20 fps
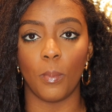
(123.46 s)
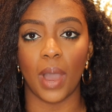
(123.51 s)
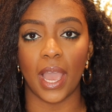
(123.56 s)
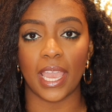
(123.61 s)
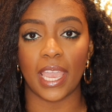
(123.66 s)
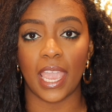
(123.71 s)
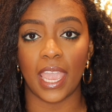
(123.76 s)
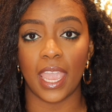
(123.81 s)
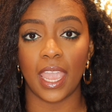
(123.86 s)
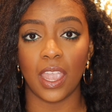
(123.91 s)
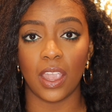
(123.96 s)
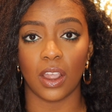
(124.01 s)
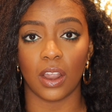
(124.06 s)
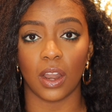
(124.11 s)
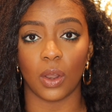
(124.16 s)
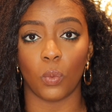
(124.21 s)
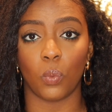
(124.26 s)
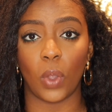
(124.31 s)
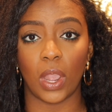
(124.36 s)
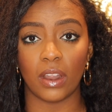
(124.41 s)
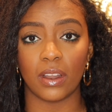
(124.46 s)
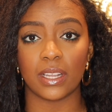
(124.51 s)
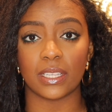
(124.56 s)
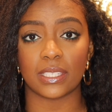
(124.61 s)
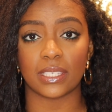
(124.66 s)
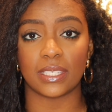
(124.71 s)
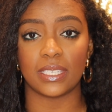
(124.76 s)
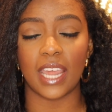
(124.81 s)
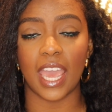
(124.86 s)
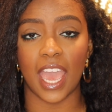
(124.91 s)
my hair, where
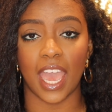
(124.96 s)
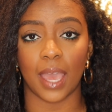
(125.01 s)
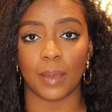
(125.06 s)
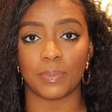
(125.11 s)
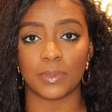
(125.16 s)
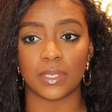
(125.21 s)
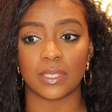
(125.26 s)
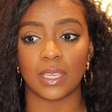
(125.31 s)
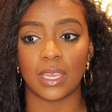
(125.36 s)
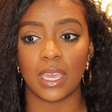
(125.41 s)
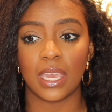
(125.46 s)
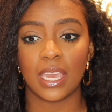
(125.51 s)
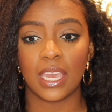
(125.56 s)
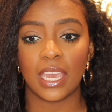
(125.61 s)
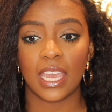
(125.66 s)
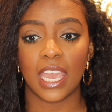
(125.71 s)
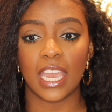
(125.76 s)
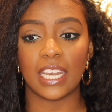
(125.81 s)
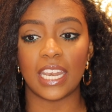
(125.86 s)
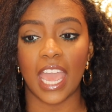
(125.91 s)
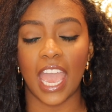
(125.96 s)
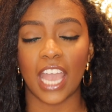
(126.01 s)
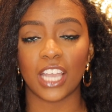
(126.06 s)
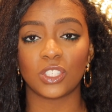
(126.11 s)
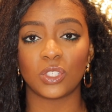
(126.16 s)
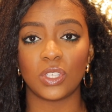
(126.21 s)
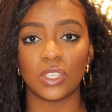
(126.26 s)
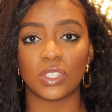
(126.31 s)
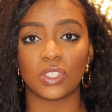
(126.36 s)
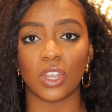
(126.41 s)
it snaps, it
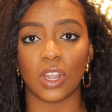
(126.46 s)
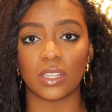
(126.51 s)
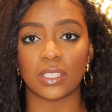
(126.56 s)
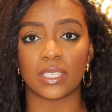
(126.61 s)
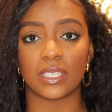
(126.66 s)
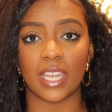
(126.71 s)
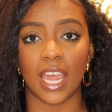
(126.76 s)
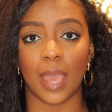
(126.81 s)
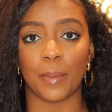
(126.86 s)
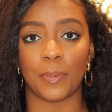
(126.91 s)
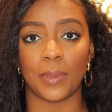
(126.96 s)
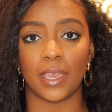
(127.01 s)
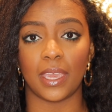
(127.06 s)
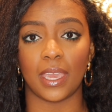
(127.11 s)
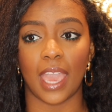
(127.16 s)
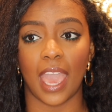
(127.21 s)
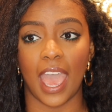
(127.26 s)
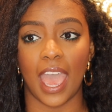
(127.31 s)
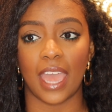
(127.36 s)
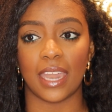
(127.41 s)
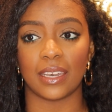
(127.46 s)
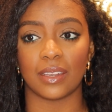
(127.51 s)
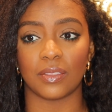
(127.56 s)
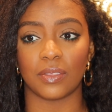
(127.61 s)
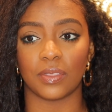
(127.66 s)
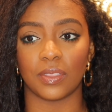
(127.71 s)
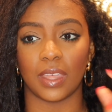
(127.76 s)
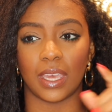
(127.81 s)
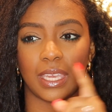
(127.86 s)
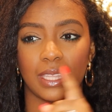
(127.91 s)
actually starts snapping at
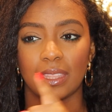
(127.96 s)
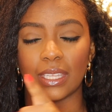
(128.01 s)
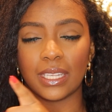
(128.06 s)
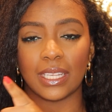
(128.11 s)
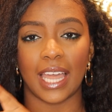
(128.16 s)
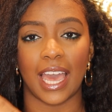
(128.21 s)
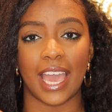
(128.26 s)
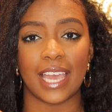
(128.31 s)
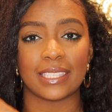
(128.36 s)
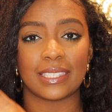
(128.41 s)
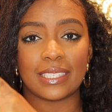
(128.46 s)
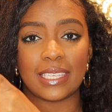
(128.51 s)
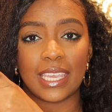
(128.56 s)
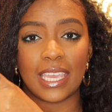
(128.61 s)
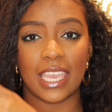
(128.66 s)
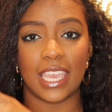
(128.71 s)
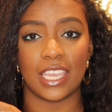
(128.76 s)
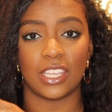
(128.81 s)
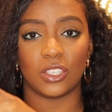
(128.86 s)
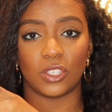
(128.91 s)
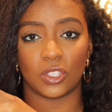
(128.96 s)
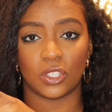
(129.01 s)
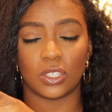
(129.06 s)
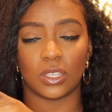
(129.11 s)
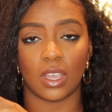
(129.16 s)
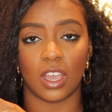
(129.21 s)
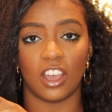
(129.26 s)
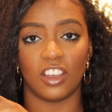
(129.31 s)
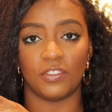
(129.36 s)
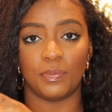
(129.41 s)
like the last
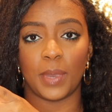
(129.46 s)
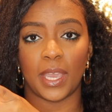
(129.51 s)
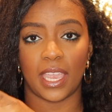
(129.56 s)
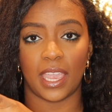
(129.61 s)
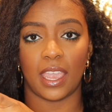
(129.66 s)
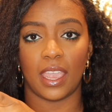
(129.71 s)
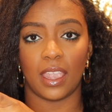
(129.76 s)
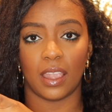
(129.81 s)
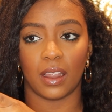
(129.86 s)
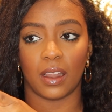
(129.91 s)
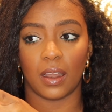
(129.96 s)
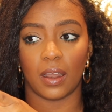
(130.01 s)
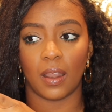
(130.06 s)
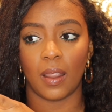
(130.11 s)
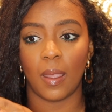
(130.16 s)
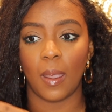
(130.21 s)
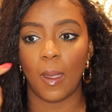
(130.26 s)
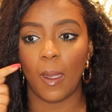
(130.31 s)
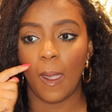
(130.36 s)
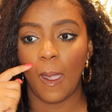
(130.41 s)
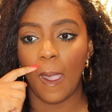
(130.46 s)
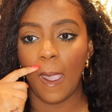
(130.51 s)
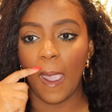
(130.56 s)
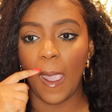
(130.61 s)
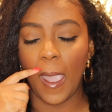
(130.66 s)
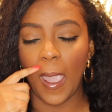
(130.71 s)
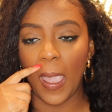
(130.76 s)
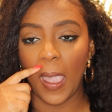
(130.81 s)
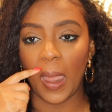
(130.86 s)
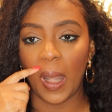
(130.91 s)
inch of my hair.
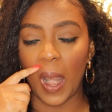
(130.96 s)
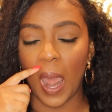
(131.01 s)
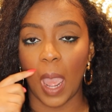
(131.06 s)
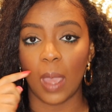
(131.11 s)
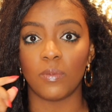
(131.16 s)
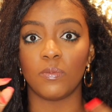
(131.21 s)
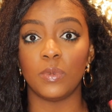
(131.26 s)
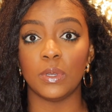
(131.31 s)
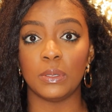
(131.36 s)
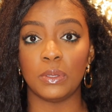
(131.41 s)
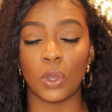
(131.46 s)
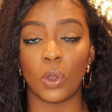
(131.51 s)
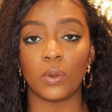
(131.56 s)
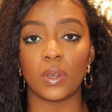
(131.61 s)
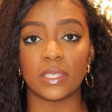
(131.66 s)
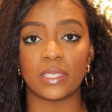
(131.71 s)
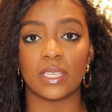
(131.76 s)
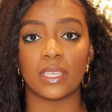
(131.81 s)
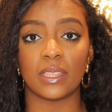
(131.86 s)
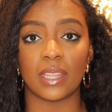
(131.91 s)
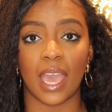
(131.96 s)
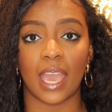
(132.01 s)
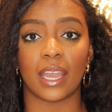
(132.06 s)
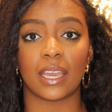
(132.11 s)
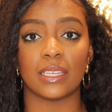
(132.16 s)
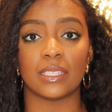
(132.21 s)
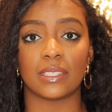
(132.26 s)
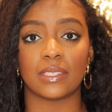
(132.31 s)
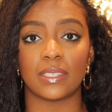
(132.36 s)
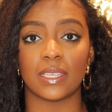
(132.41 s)
And I've been noticing
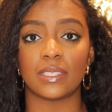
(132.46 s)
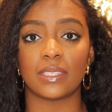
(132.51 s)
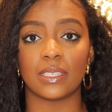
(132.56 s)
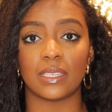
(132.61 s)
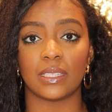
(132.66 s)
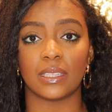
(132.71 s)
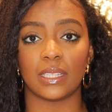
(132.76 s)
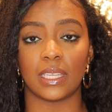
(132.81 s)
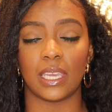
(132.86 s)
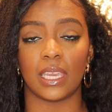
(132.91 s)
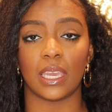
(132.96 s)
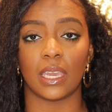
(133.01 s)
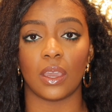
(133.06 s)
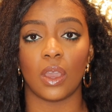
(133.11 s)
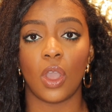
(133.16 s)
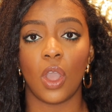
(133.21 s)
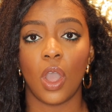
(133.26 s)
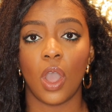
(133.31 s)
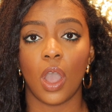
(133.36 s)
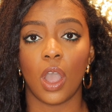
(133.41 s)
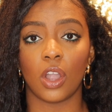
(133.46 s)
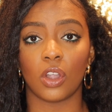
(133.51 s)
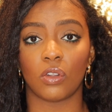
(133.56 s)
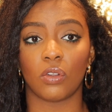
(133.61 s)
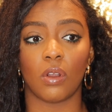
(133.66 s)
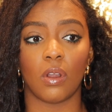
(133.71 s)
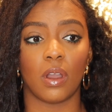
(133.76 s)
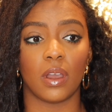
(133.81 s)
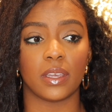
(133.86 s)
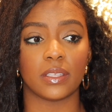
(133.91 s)
that consistently
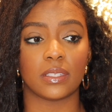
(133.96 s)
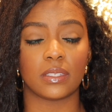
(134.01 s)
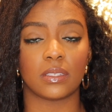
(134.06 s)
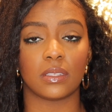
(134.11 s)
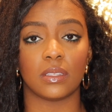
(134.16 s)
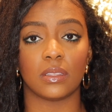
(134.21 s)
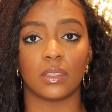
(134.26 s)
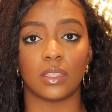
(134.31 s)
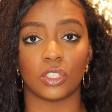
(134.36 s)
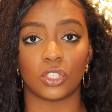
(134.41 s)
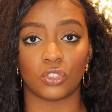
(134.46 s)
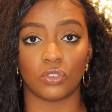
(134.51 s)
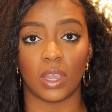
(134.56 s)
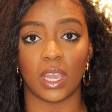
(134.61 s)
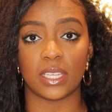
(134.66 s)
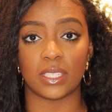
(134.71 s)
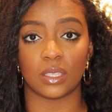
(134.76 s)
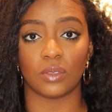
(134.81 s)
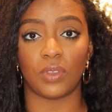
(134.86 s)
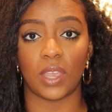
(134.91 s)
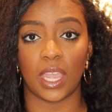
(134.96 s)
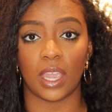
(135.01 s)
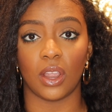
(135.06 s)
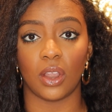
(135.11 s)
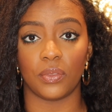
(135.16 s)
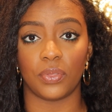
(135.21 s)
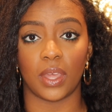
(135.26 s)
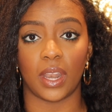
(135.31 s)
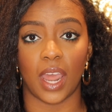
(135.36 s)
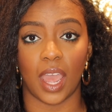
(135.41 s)
across the strands of
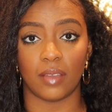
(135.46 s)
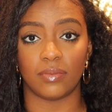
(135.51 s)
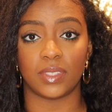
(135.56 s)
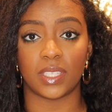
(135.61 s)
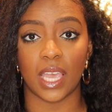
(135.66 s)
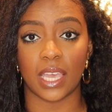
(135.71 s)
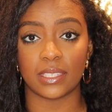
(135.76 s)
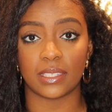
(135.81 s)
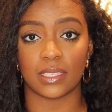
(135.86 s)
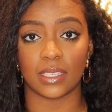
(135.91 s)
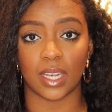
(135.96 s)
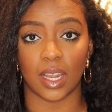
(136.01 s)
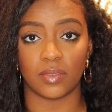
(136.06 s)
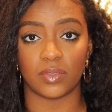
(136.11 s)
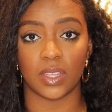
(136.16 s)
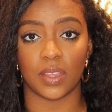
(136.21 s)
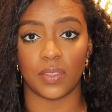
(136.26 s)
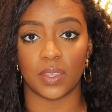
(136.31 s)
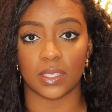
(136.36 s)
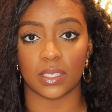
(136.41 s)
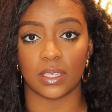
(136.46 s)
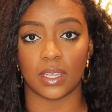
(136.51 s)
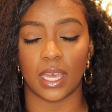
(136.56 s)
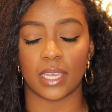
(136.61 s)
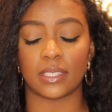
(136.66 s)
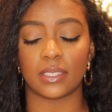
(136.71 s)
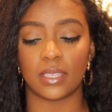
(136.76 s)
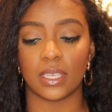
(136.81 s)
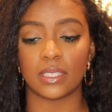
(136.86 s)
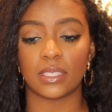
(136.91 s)
hair that I've tested. I've done this
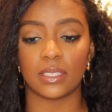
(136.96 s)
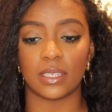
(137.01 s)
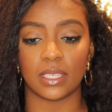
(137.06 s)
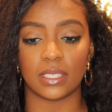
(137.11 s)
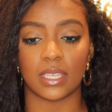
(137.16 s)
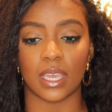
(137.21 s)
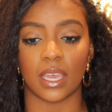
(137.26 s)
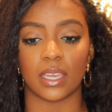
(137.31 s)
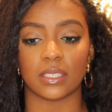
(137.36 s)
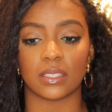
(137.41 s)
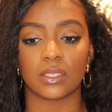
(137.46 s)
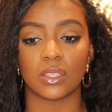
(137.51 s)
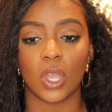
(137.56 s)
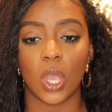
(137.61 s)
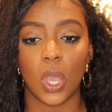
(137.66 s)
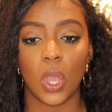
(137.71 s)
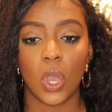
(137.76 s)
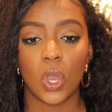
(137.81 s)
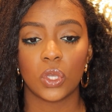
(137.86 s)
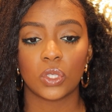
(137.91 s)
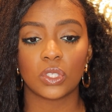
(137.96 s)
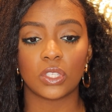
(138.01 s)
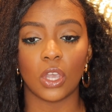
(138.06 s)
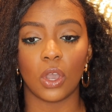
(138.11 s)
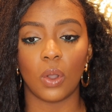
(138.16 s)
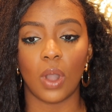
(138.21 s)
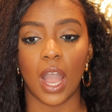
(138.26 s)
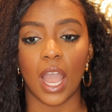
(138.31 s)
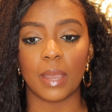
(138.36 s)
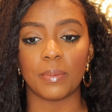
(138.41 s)
elasticity test.
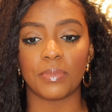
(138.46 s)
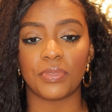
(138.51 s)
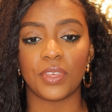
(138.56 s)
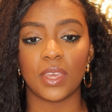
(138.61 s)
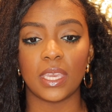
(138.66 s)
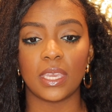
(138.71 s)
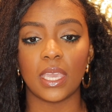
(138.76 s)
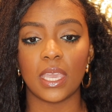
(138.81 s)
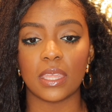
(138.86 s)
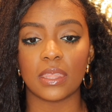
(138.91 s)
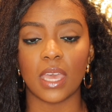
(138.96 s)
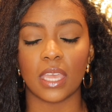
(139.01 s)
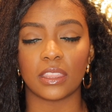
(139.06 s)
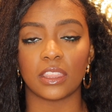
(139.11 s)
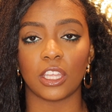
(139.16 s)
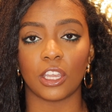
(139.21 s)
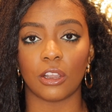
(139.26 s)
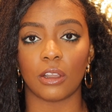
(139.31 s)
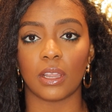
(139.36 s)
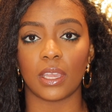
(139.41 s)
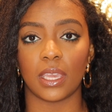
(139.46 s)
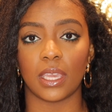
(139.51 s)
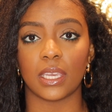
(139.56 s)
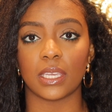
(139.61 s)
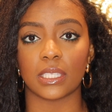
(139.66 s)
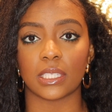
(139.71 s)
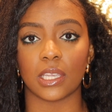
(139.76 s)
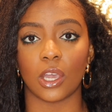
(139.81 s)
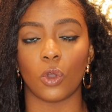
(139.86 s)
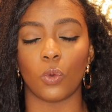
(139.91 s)
So I'm thinking that there
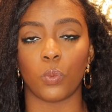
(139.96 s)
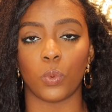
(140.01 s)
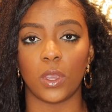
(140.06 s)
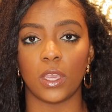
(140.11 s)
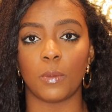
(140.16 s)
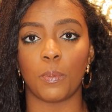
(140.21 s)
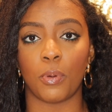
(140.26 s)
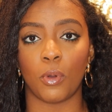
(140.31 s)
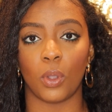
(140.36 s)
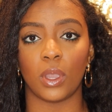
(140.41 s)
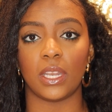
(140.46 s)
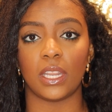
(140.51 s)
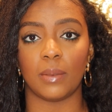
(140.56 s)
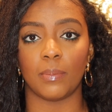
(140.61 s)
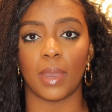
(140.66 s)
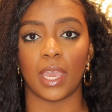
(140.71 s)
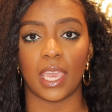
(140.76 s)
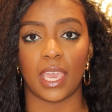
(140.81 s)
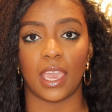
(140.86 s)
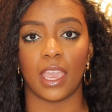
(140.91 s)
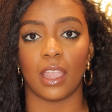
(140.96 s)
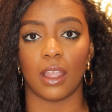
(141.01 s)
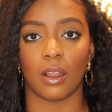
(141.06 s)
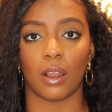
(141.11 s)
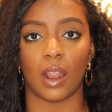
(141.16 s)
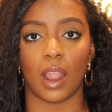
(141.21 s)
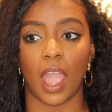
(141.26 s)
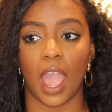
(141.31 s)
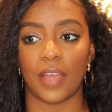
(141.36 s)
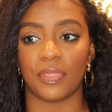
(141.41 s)
is a weak point in my
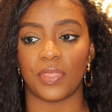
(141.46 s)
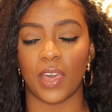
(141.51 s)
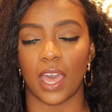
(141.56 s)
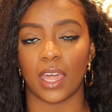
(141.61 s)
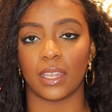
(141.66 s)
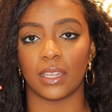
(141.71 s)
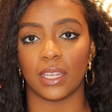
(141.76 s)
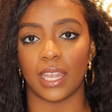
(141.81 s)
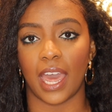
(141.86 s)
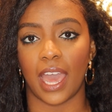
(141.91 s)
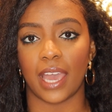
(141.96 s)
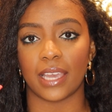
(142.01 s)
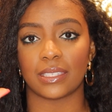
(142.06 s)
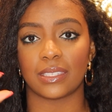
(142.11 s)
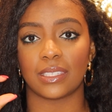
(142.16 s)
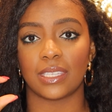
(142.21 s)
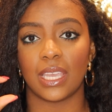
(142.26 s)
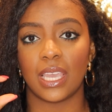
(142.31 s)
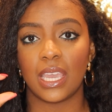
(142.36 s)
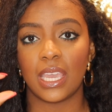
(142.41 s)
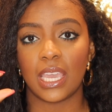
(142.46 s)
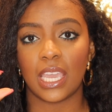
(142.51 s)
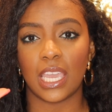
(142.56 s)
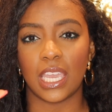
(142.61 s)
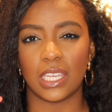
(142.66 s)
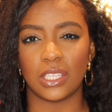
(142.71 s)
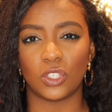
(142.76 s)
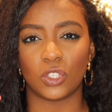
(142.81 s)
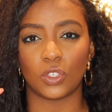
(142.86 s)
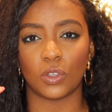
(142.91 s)
hair at that last
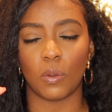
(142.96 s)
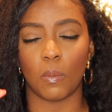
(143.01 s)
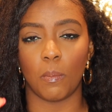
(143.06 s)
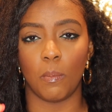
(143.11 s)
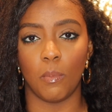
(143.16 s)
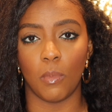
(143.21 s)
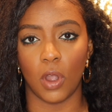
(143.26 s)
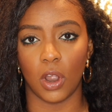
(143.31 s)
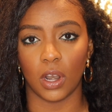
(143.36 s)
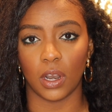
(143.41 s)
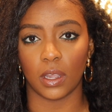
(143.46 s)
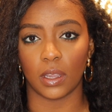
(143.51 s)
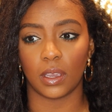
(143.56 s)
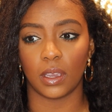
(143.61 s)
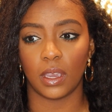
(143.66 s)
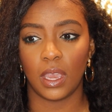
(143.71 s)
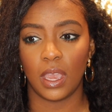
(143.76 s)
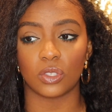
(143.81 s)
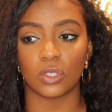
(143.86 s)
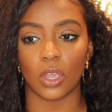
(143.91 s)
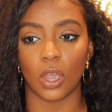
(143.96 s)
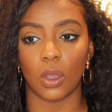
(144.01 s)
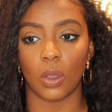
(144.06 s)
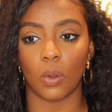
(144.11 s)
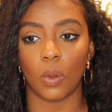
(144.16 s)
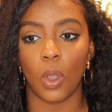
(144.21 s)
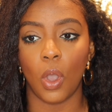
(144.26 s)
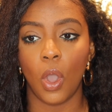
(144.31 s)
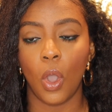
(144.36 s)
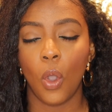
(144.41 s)
inch mark.
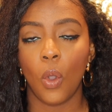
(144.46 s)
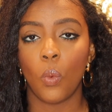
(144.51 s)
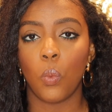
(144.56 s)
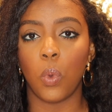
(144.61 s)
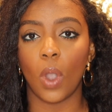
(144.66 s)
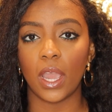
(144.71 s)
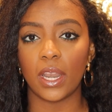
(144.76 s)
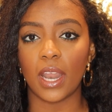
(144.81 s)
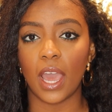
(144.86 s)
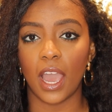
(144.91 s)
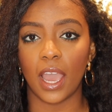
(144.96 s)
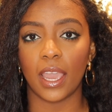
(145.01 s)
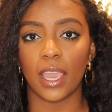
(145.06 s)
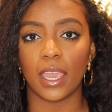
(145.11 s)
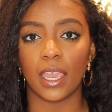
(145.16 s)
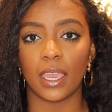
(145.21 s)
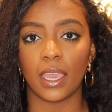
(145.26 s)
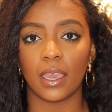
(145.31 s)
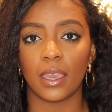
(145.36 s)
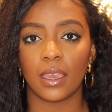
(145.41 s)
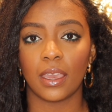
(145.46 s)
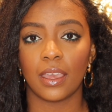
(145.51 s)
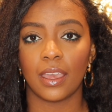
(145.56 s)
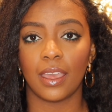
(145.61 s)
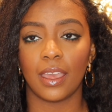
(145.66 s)
So what I